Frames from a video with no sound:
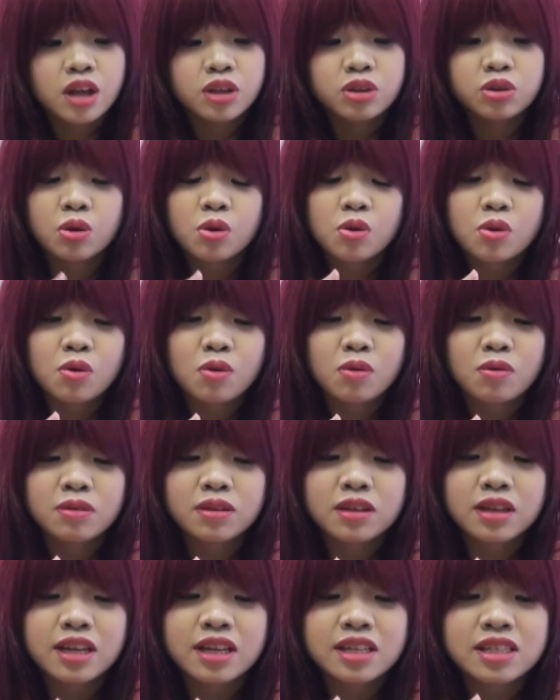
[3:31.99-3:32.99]

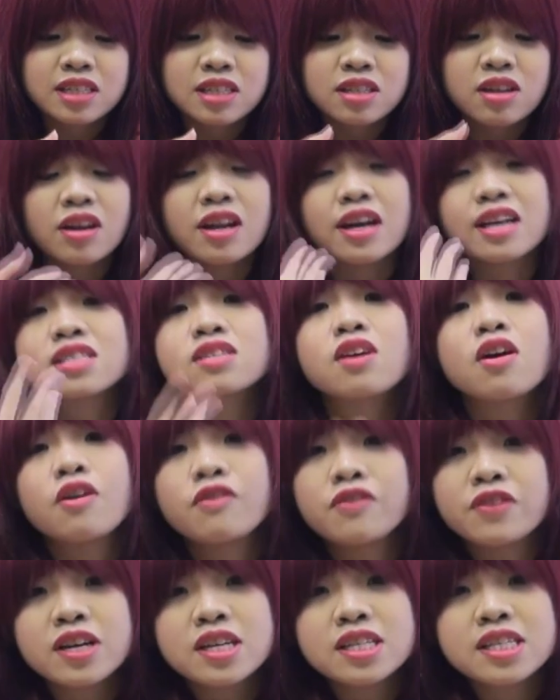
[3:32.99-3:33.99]
Though it's not as
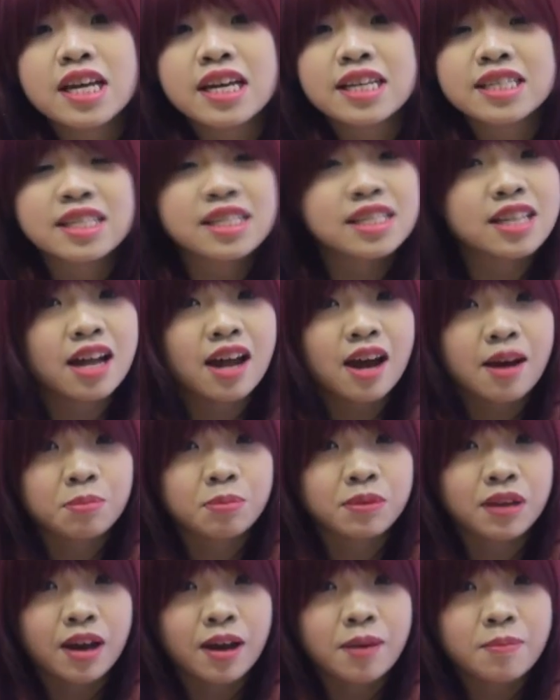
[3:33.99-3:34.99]
obvious as the
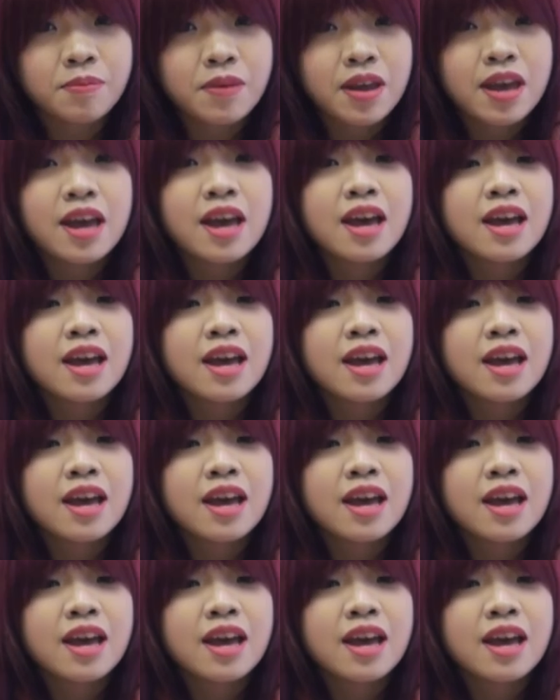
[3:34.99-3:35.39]
startup time,